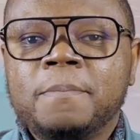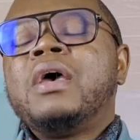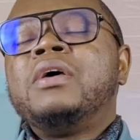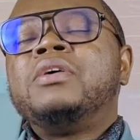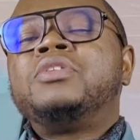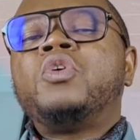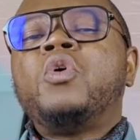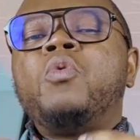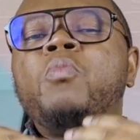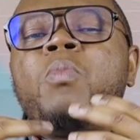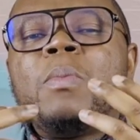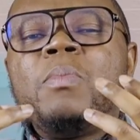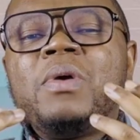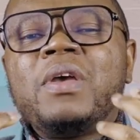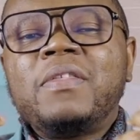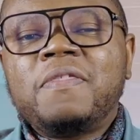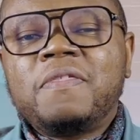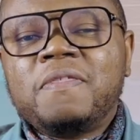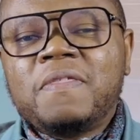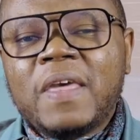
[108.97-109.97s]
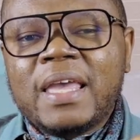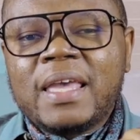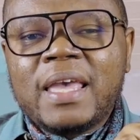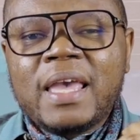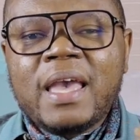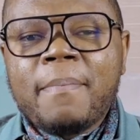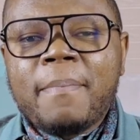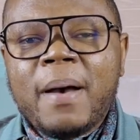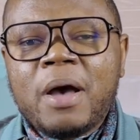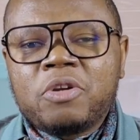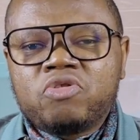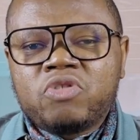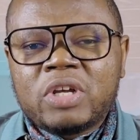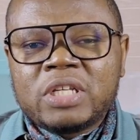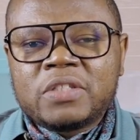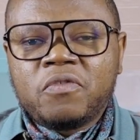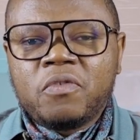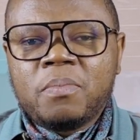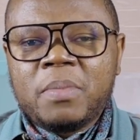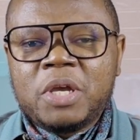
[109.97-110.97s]
So when we're thinking about
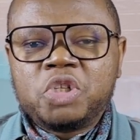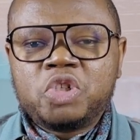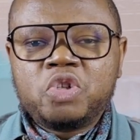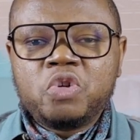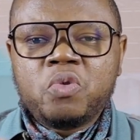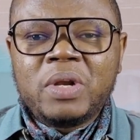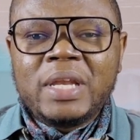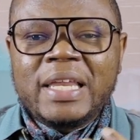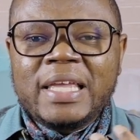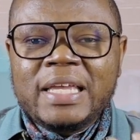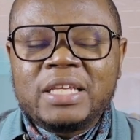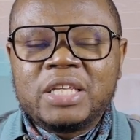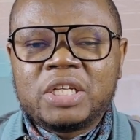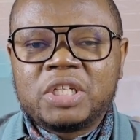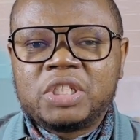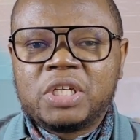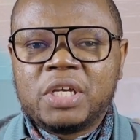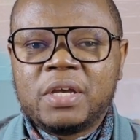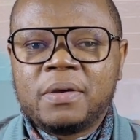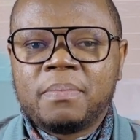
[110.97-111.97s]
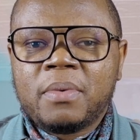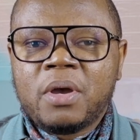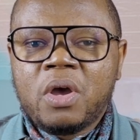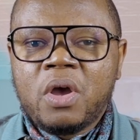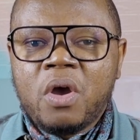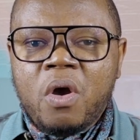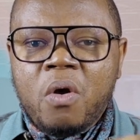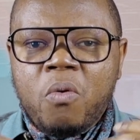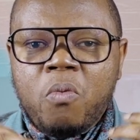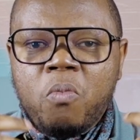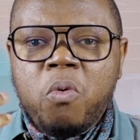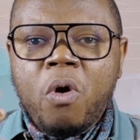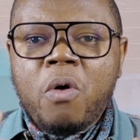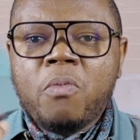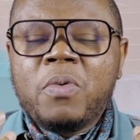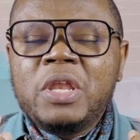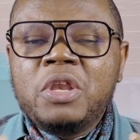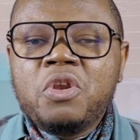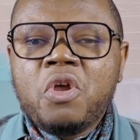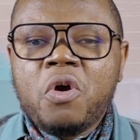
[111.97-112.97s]
transformational leadership, what
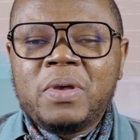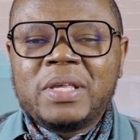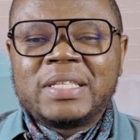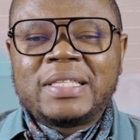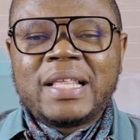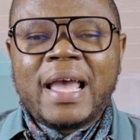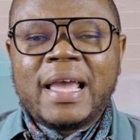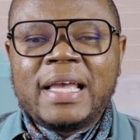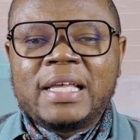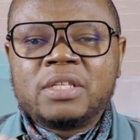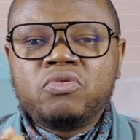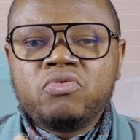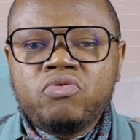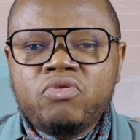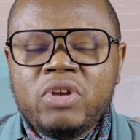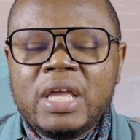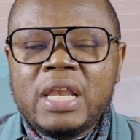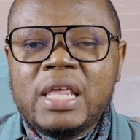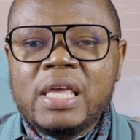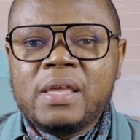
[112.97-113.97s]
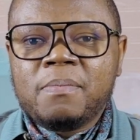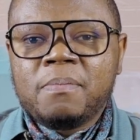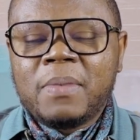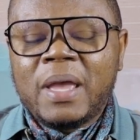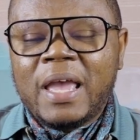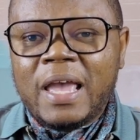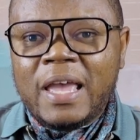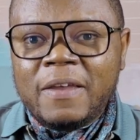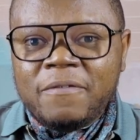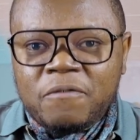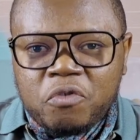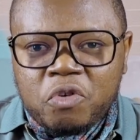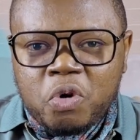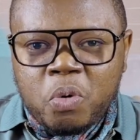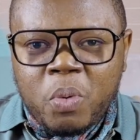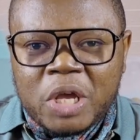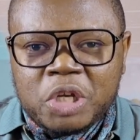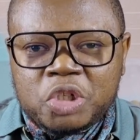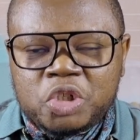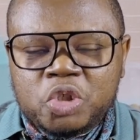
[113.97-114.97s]
we know is that it's really
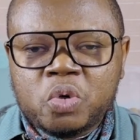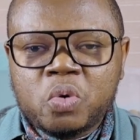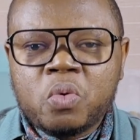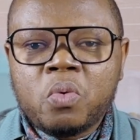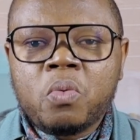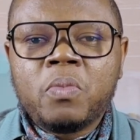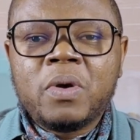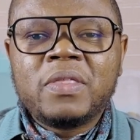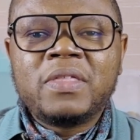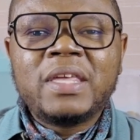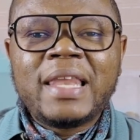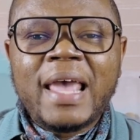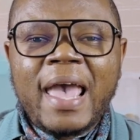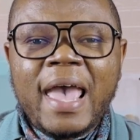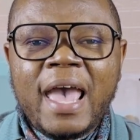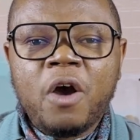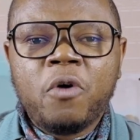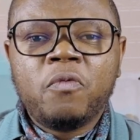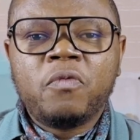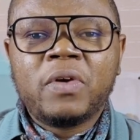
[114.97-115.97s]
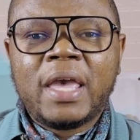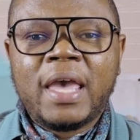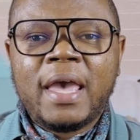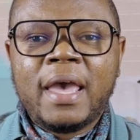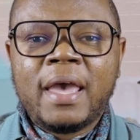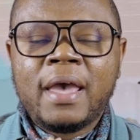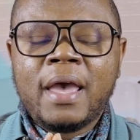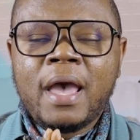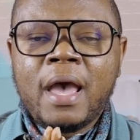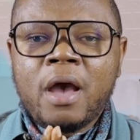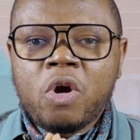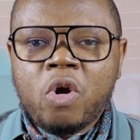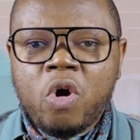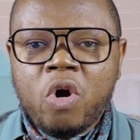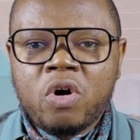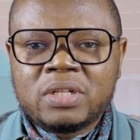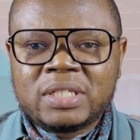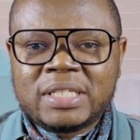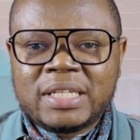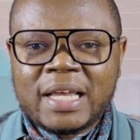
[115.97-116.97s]
influential within the healthcare
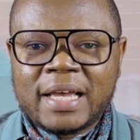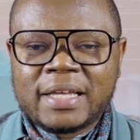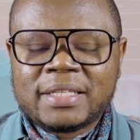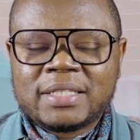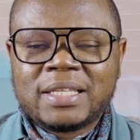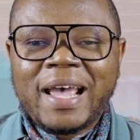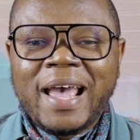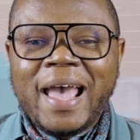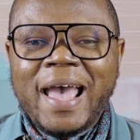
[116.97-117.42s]
context.